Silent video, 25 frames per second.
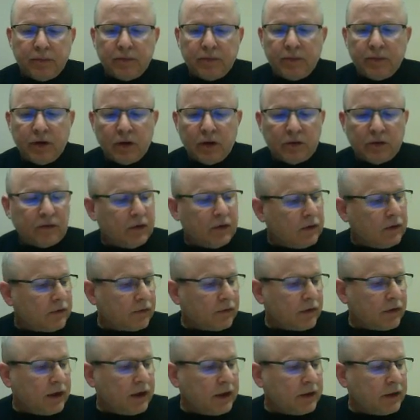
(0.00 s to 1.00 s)
feel
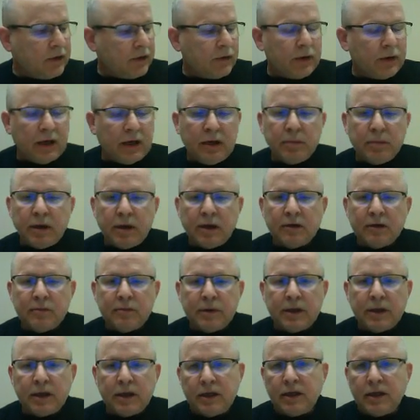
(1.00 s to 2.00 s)
free to email
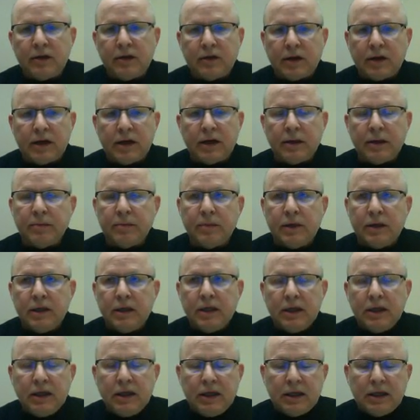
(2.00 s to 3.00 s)
me anytime.
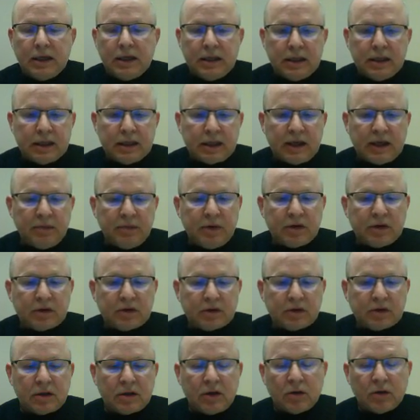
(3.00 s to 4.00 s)
Give me,
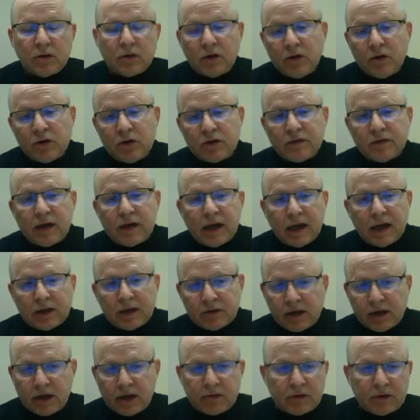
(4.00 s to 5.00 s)
usually I
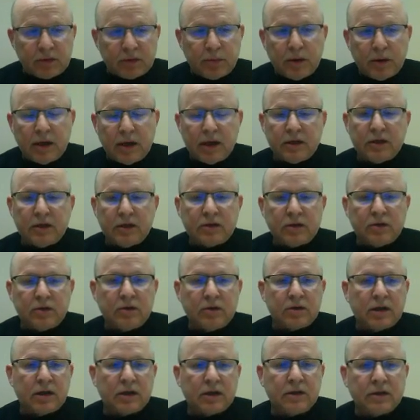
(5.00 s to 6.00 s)
try to respond as soon
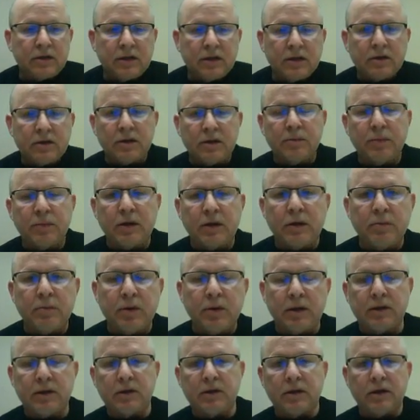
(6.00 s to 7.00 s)
as I see something,
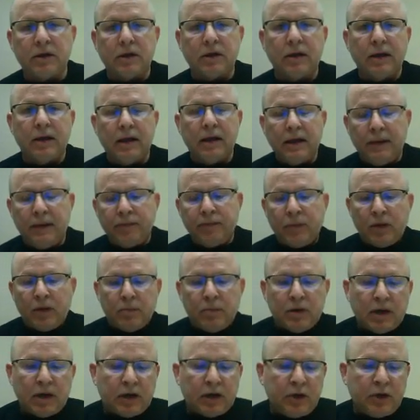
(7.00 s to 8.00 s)
but
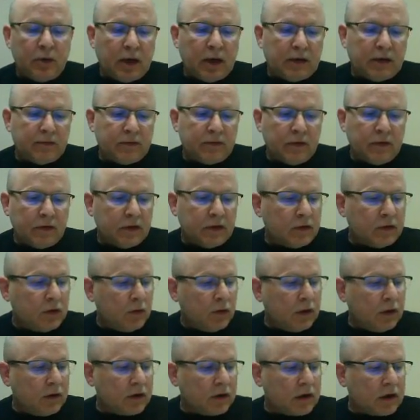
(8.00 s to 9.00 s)
I do have 2
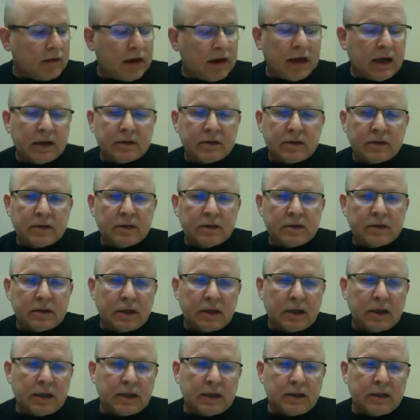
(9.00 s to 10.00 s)
other classes
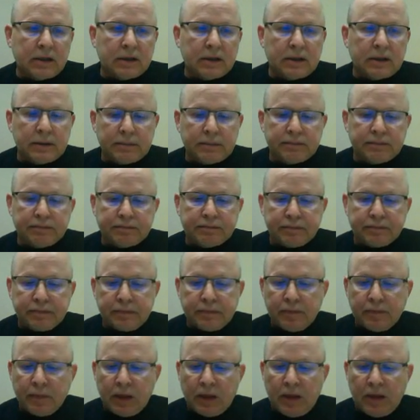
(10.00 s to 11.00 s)
and
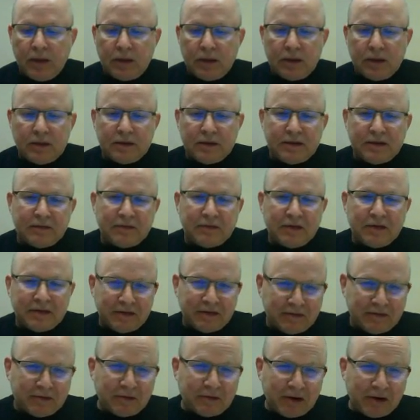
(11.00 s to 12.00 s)
a
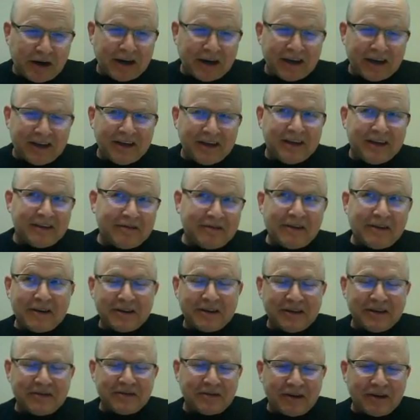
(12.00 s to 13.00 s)
large
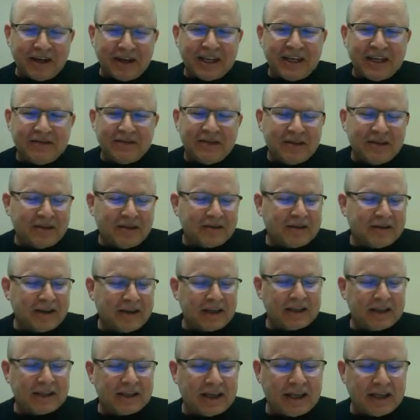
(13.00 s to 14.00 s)
variety of other
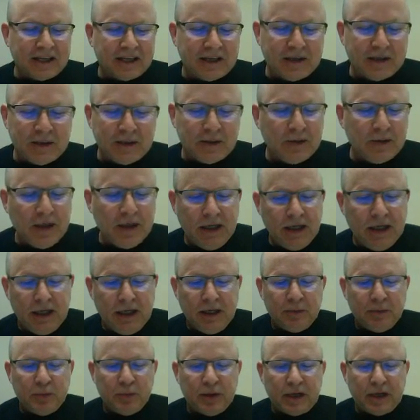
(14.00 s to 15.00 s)
things that I do.
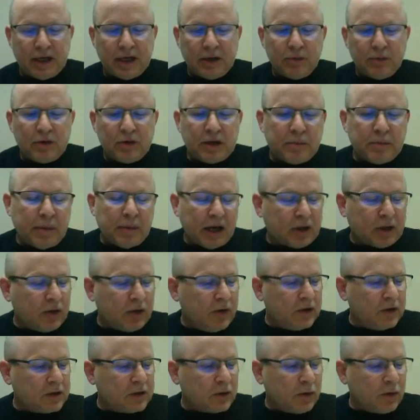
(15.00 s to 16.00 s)
But I will get back to you
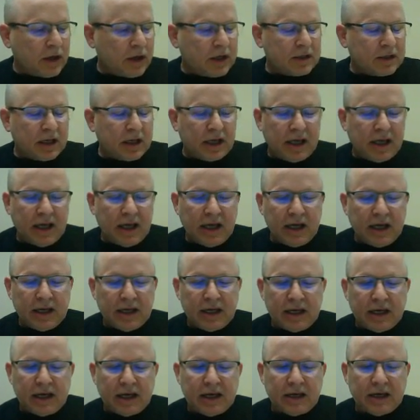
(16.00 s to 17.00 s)
as quick as I can.
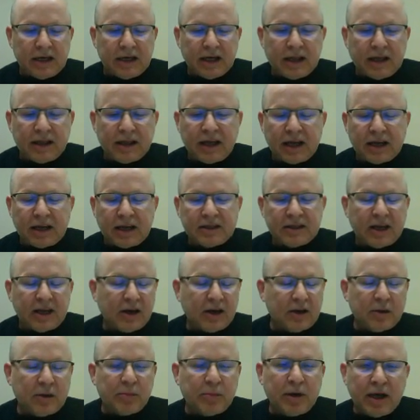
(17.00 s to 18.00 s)
I think I say
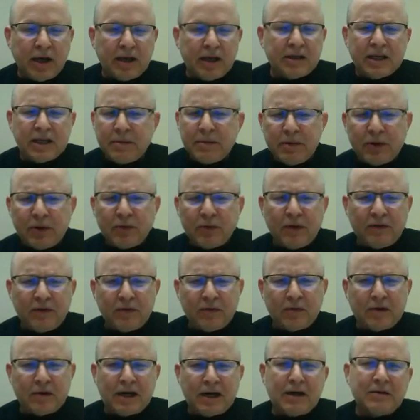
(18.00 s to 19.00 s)
on the page, give me
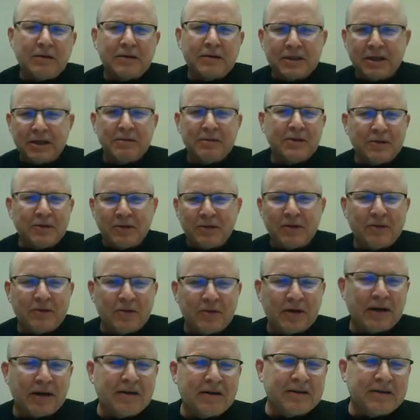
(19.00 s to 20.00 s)
24 hours, give me
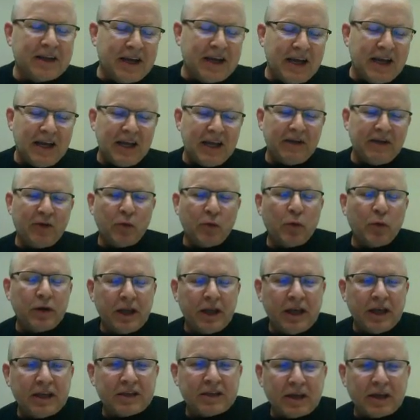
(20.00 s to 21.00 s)
24 hours. If you
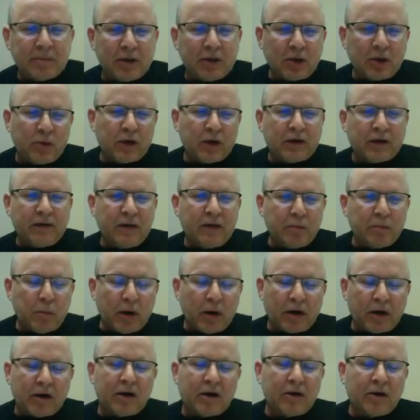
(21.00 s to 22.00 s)
need something quickly,
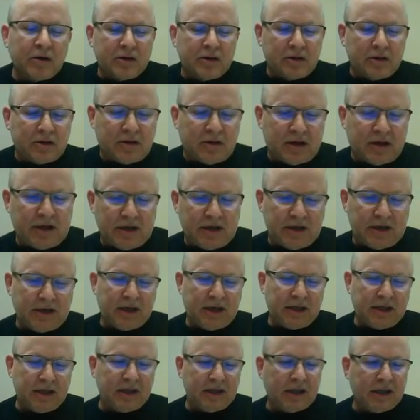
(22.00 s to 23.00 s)
mark urgent on it,
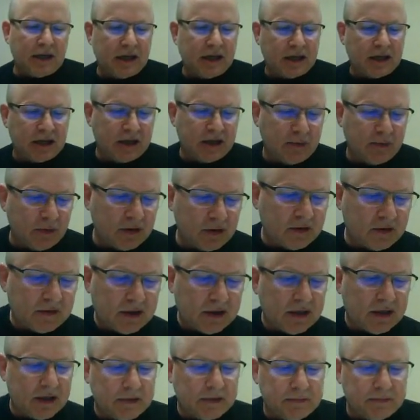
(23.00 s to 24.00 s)
and then I will
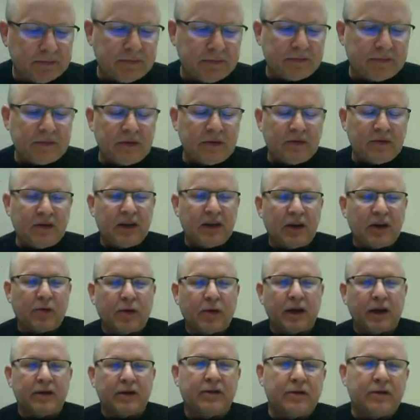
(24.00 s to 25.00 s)
get
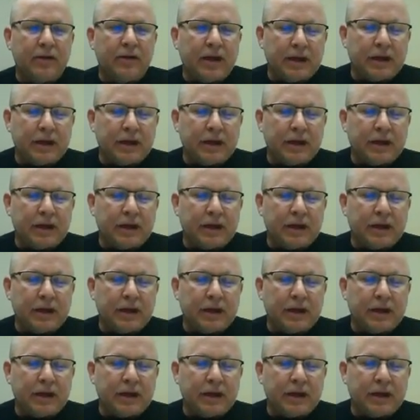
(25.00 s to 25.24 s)
right to that.